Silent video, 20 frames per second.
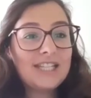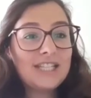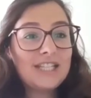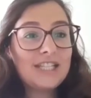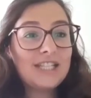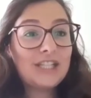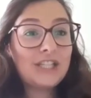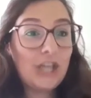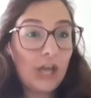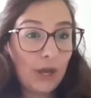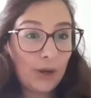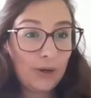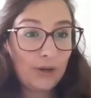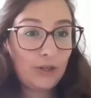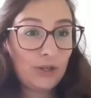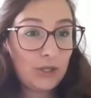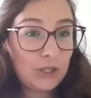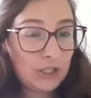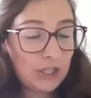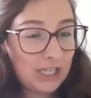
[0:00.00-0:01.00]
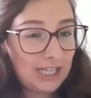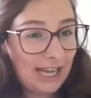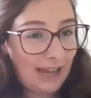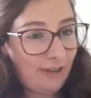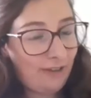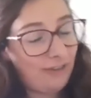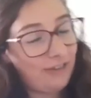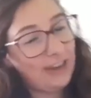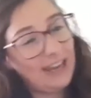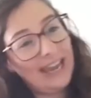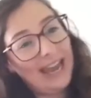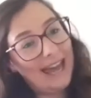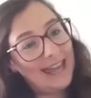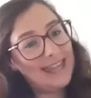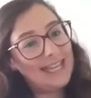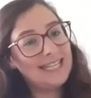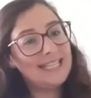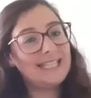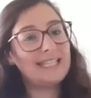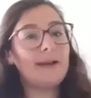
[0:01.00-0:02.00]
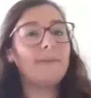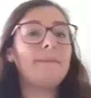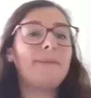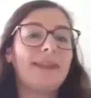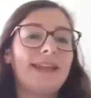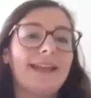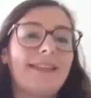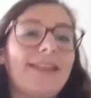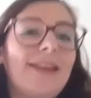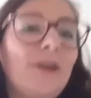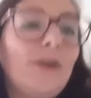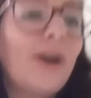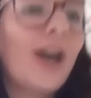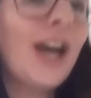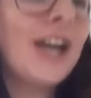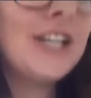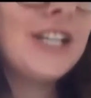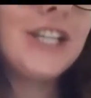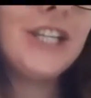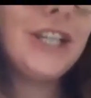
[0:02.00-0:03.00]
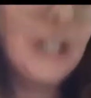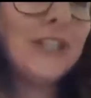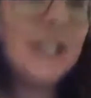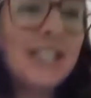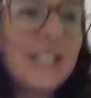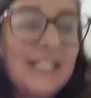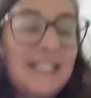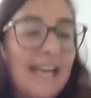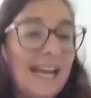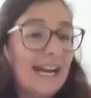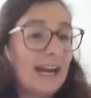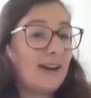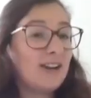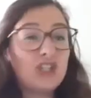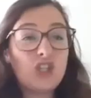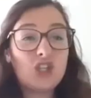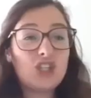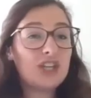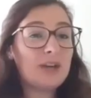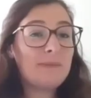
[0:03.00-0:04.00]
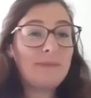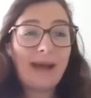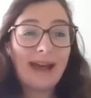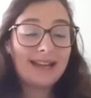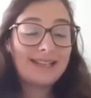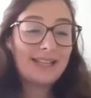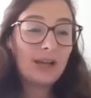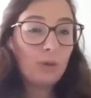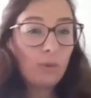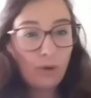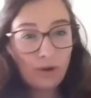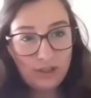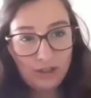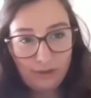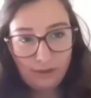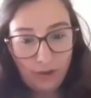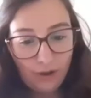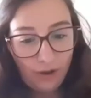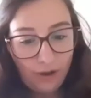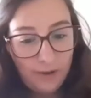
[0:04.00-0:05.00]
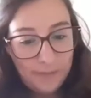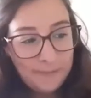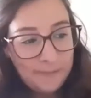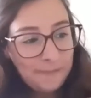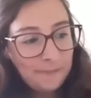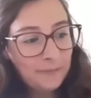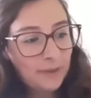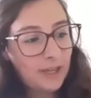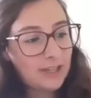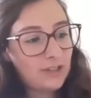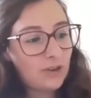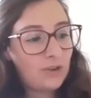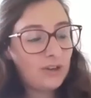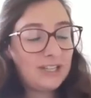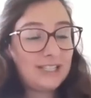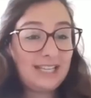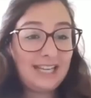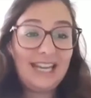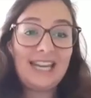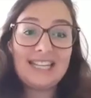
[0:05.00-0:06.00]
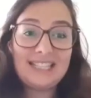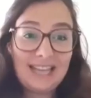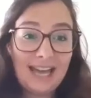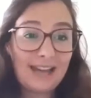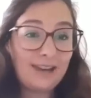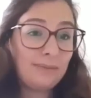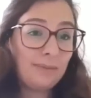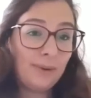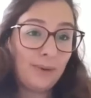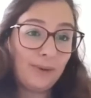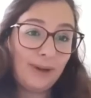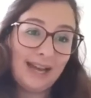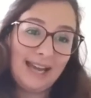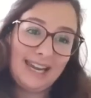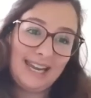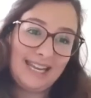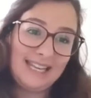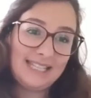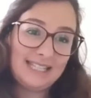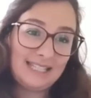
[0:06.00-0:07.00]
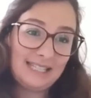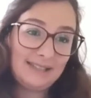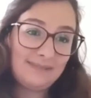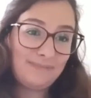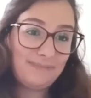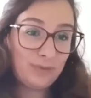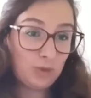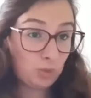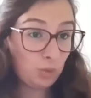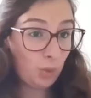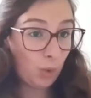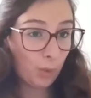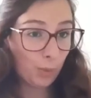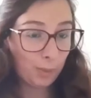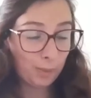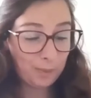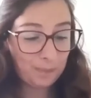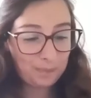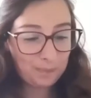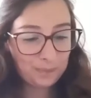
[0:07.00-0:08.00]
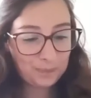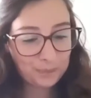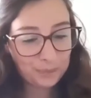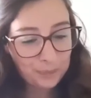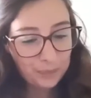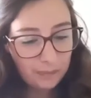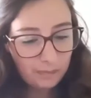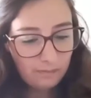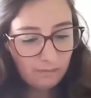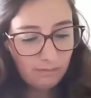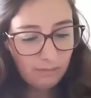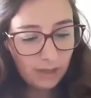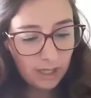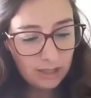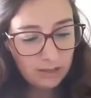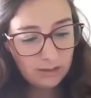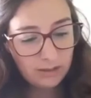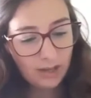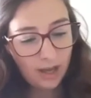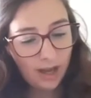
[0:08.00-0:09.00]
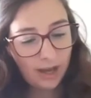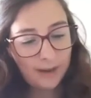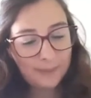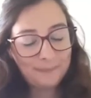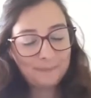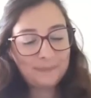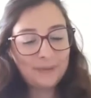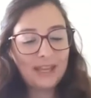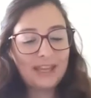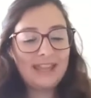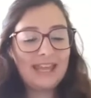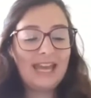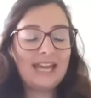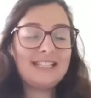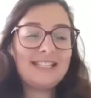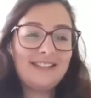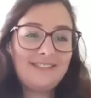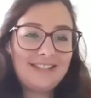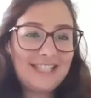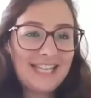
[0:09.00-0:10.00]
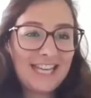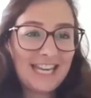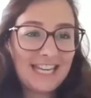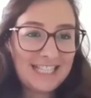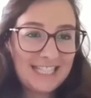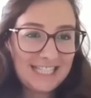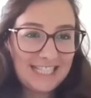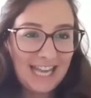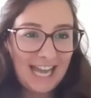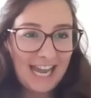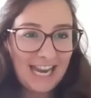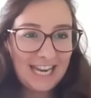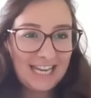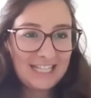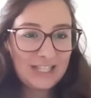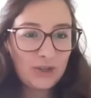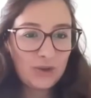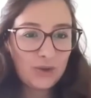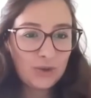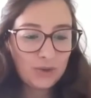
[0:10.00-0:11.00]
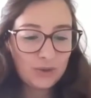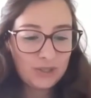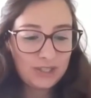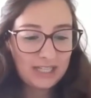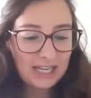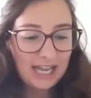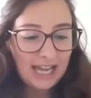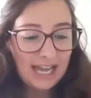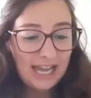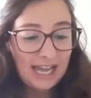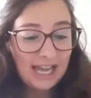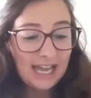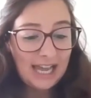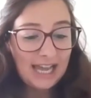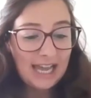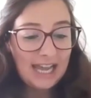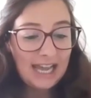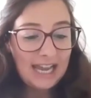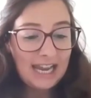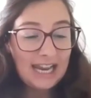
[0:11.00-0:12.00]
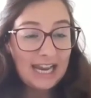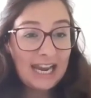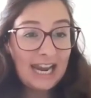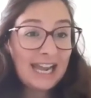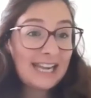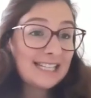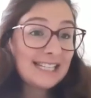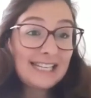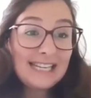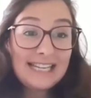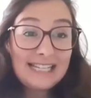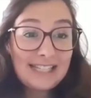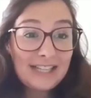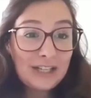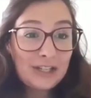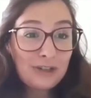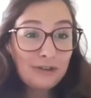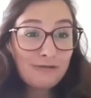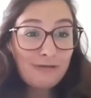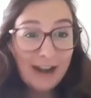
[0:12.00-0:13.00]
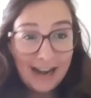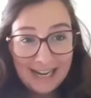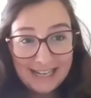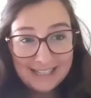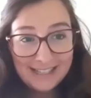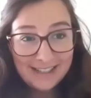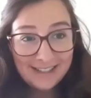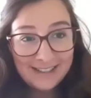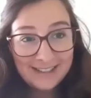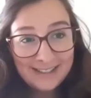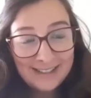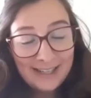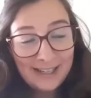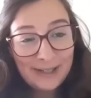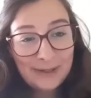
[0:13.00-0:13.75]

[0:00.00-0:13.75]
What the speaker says: So you should have gathered something that you're going to use today. Now, it doesn't matter what you've got, as long as it is edible and it's small. So the activity today is called Let's Listen to Raisins.